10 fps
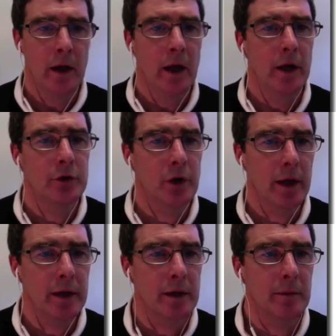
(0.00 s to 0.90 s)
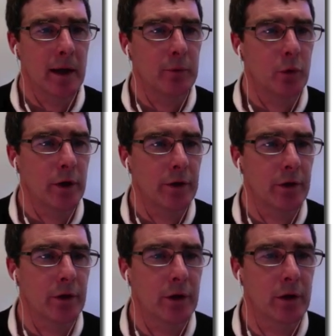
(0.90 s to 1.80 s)
And try to come up
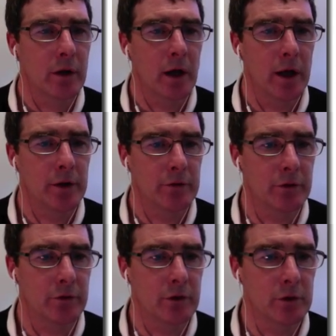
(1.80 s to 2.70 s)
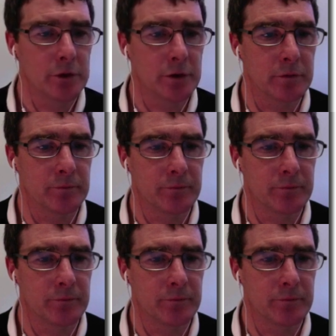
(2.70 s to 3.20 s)
with a different solution.